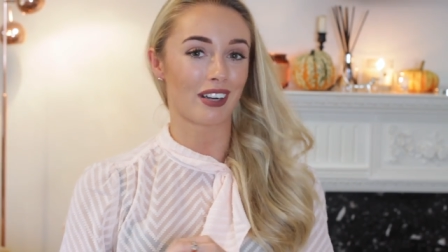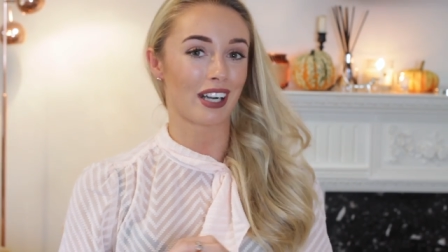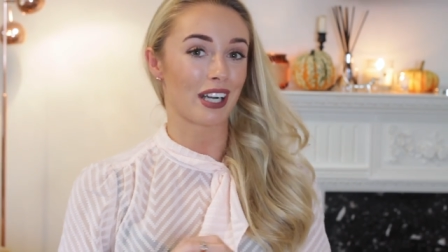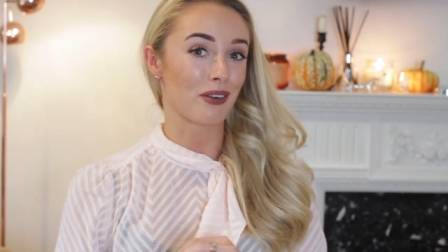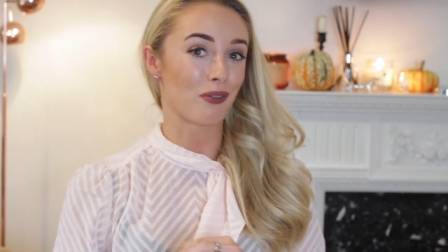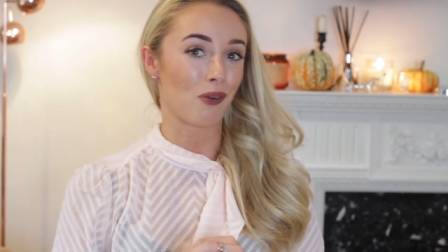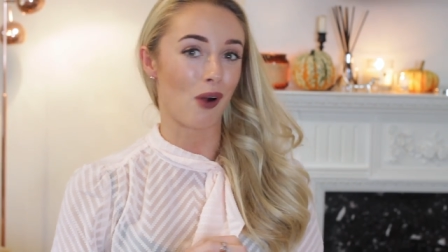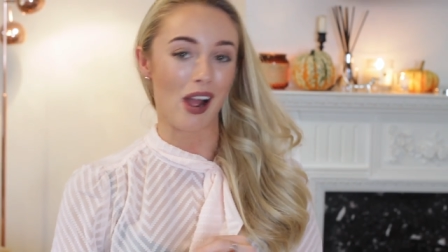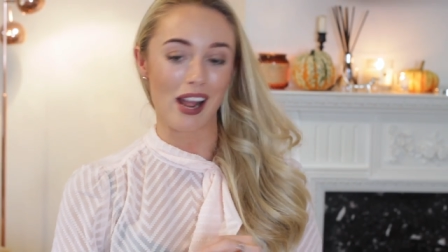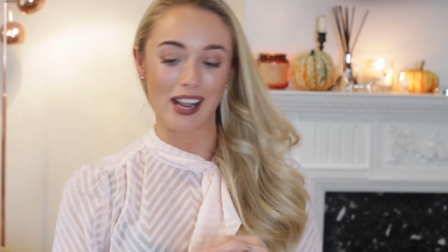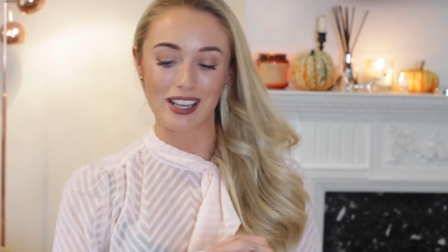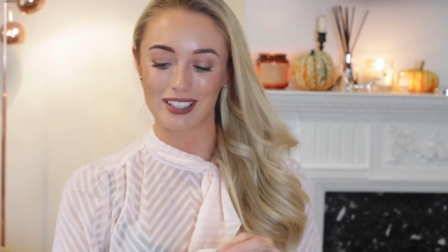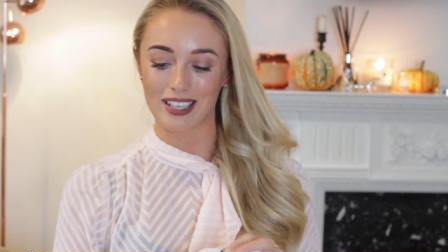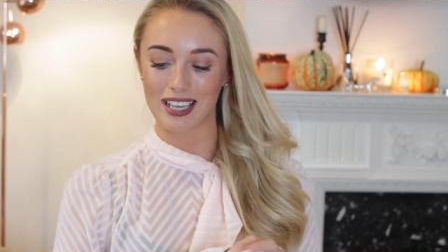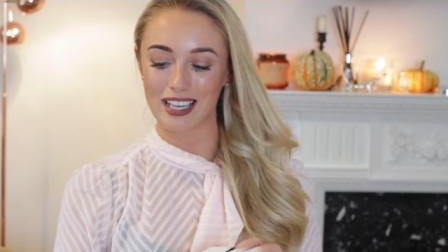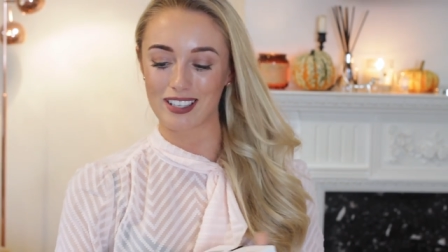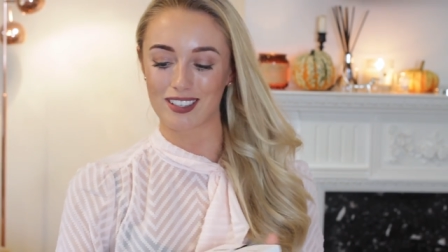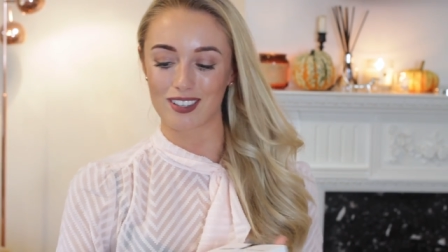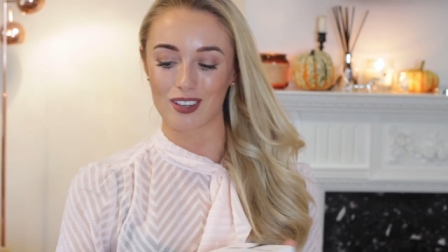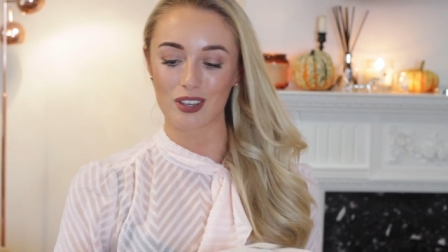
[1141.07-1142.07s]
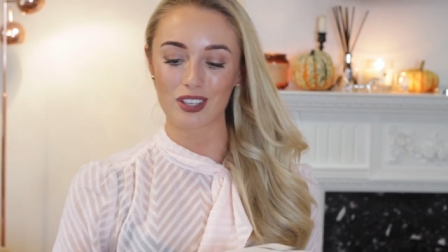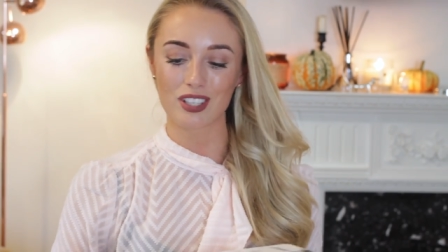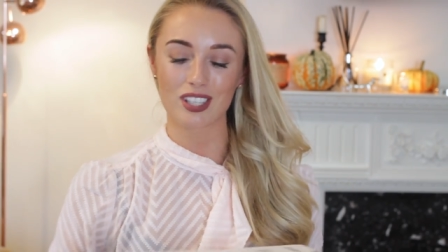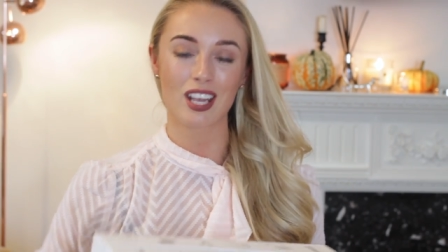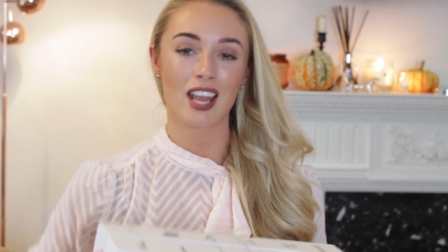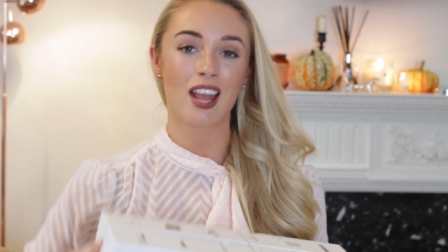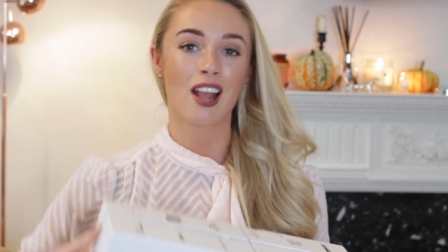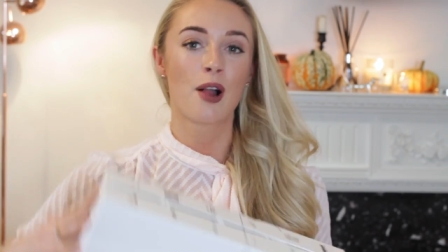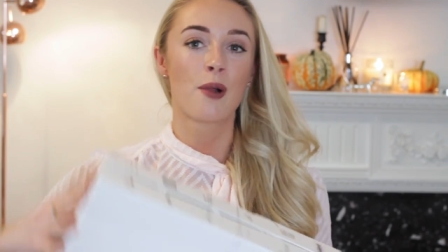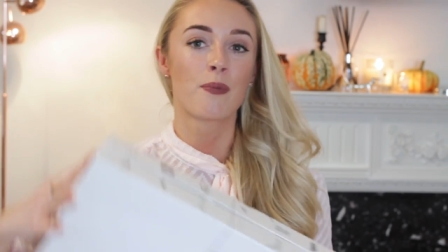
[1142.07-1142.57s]
Very wise,
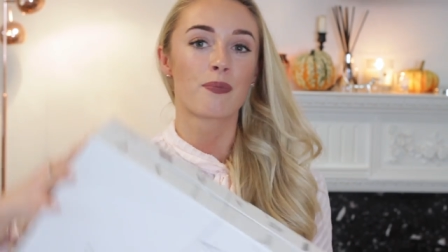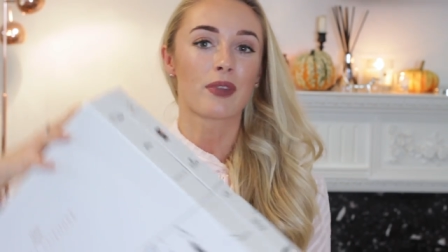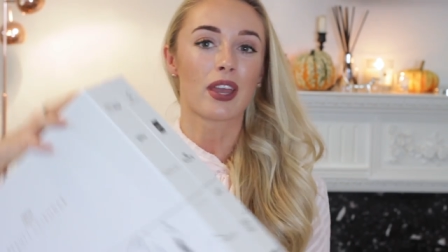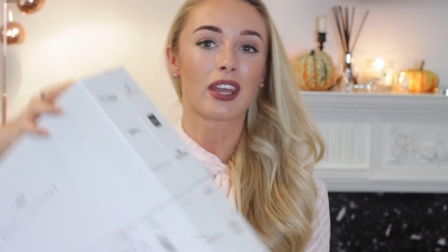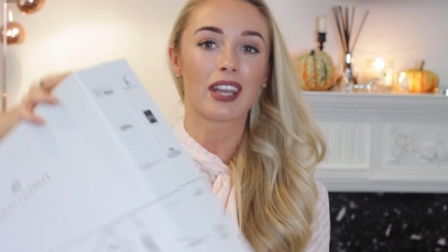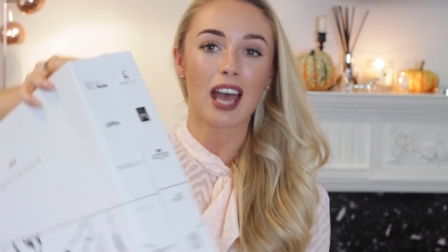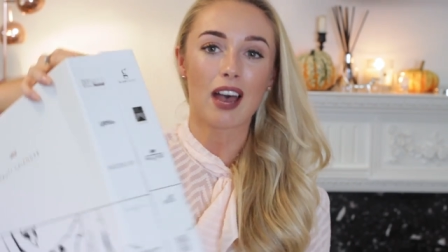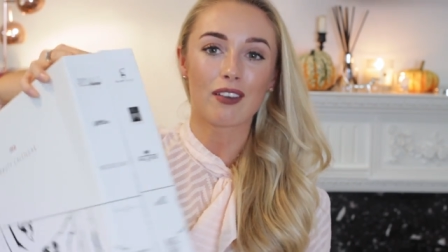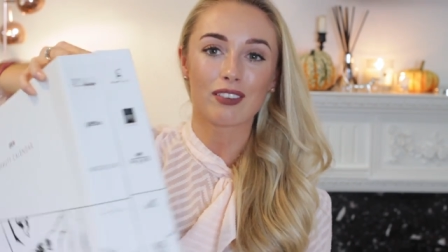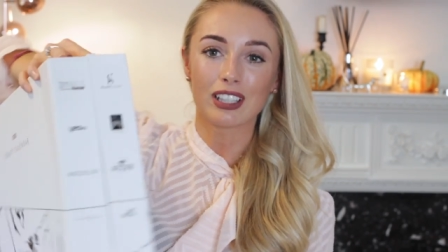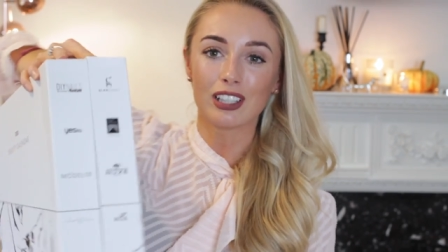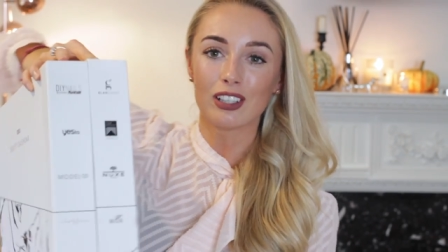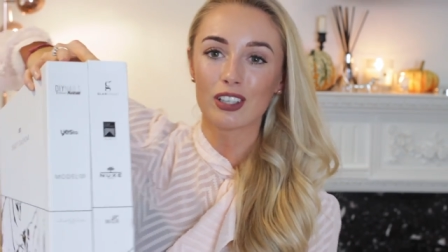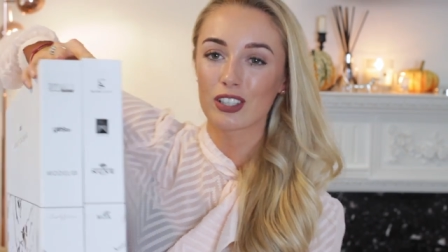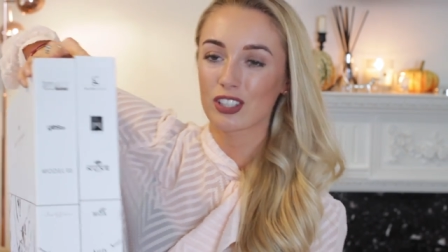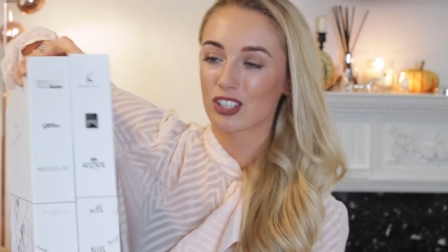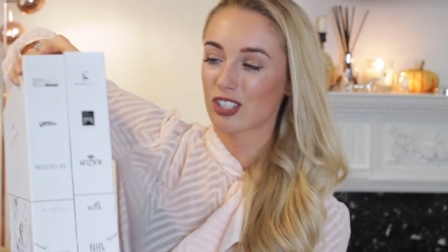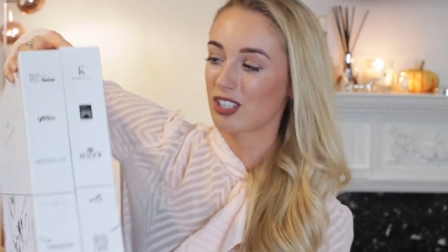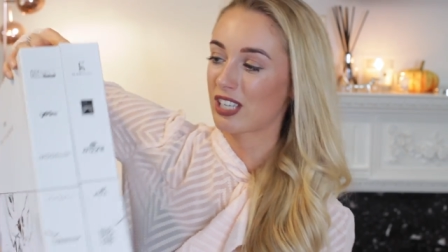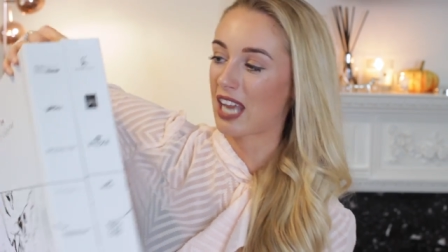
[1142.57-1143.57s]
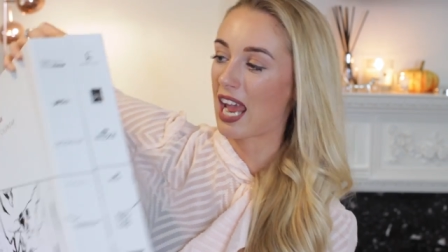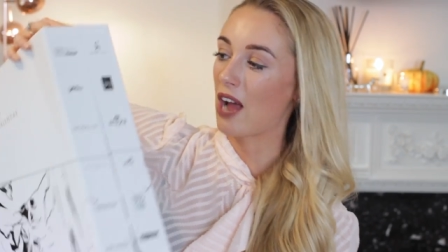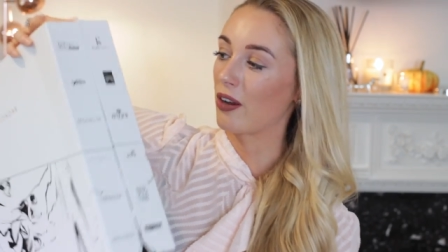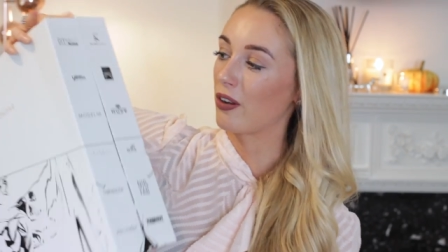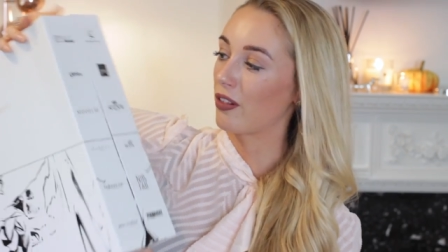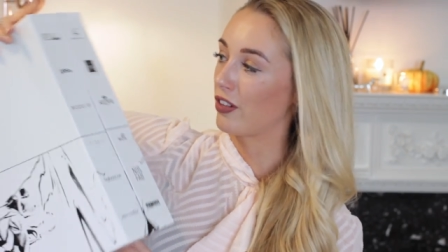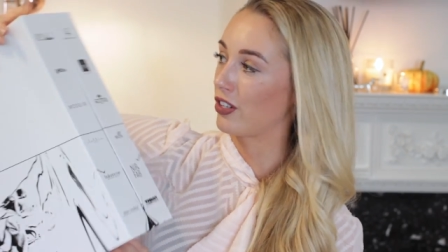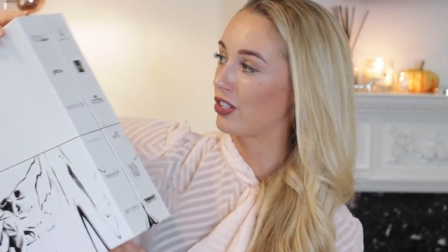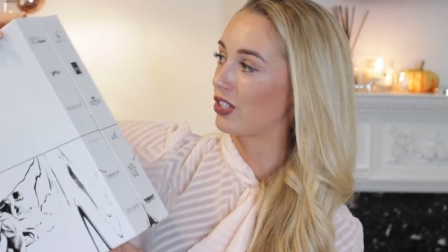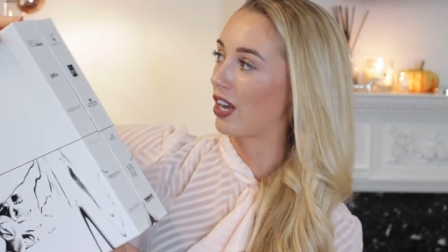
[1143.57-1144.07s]
ASOS. And having looked down at the